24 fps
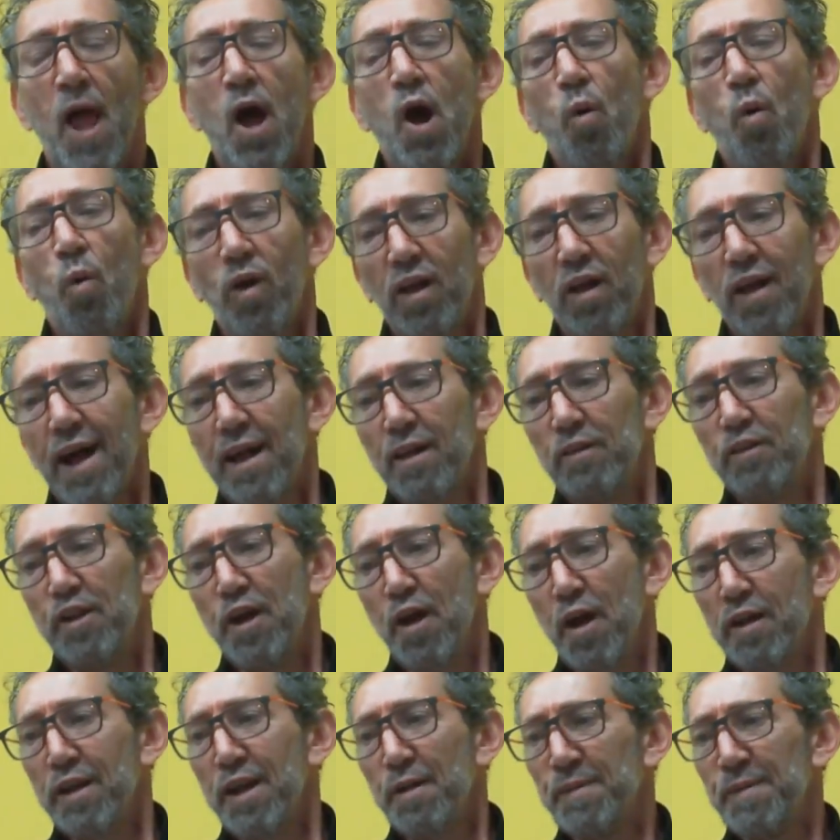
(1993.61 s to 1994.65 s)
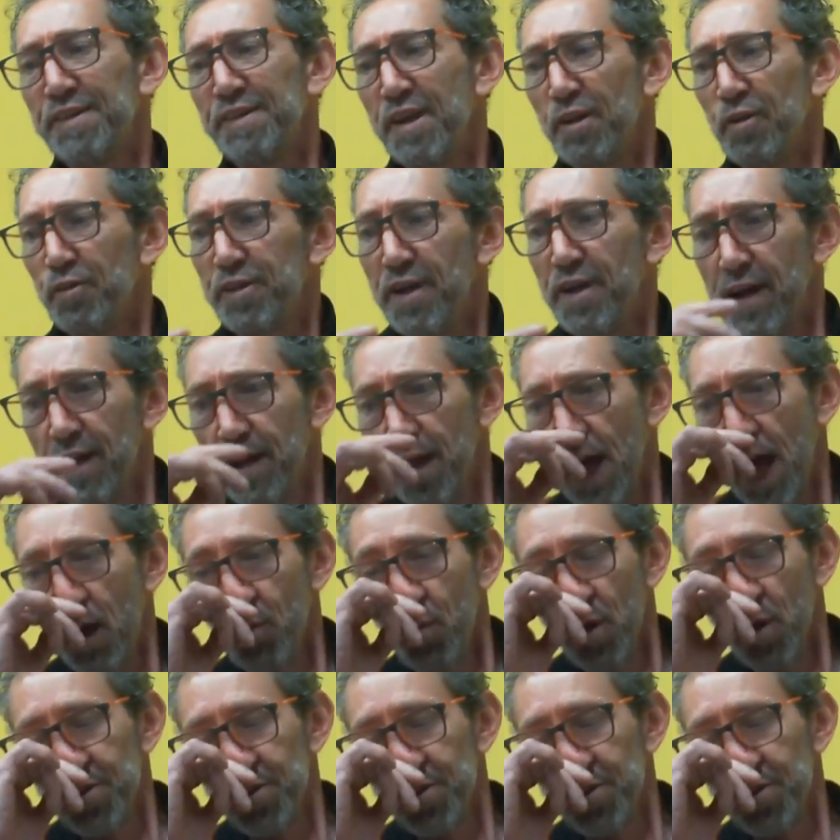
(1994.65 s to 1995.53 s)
Well, let me tell you that I